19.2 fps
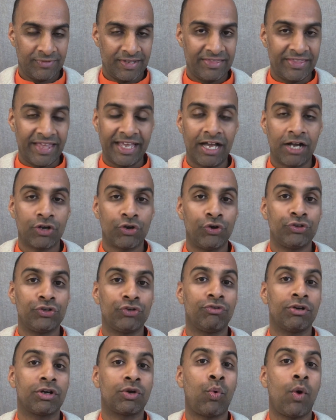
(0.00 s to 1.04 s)
they are going
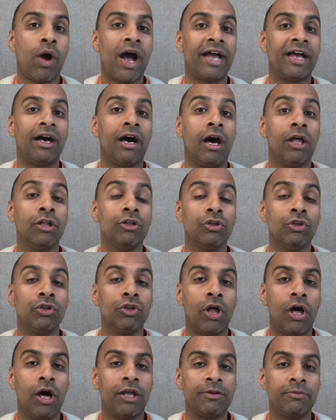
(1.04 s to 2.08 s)
to require a
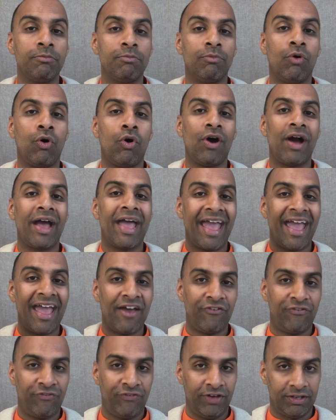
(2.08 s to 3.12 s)
lot more
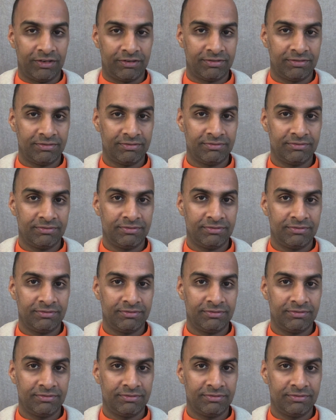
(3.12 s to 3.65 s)
effort